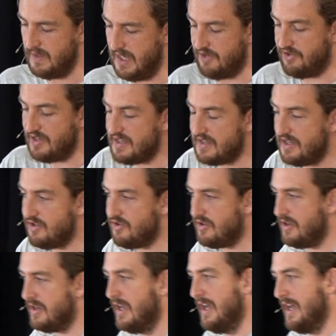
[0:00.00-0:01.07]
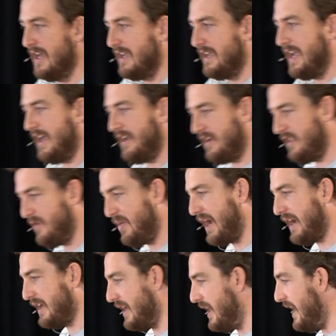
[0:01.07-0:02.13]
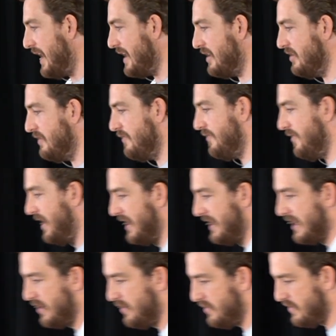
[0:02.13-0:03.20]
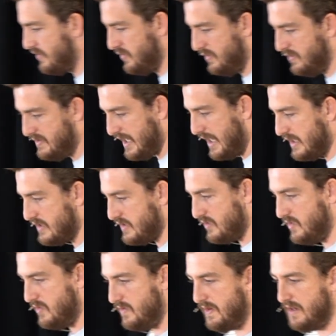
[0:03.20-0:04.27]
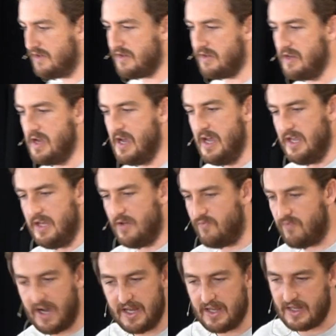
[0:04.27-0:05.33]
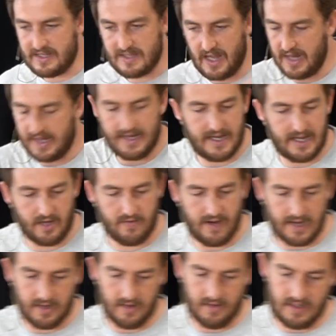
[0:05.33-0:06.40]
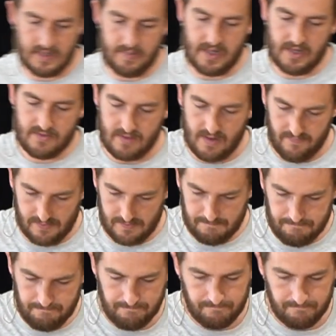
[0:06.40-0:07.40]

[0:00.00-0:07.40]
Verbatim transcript: And just as you get into the backyard and you finally get all your tools out of storage and you, you're ready to start getting cracking on this pizza oven,